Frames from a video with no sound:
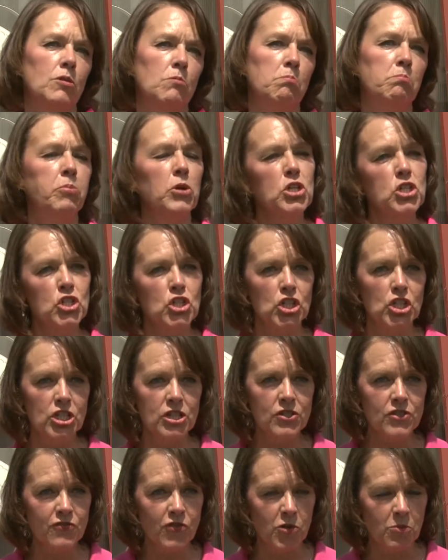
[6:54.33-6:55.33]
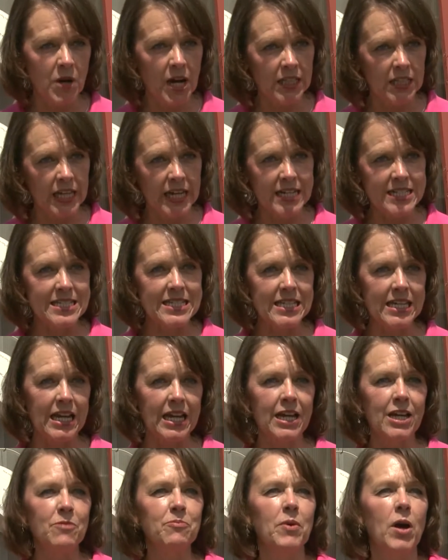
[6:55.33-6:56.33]
bushes for my
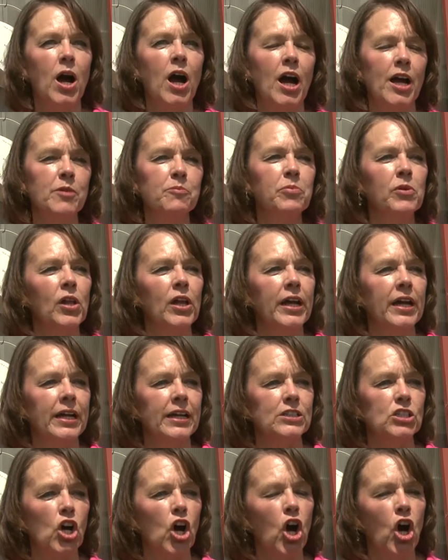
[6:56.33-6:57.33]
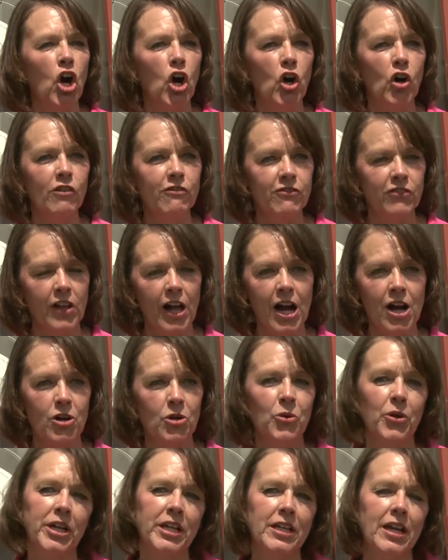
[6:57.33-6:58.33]
landscape, I plant all
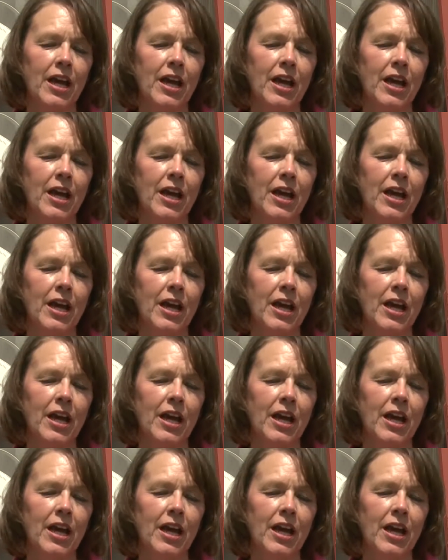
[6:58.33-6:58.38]
flowering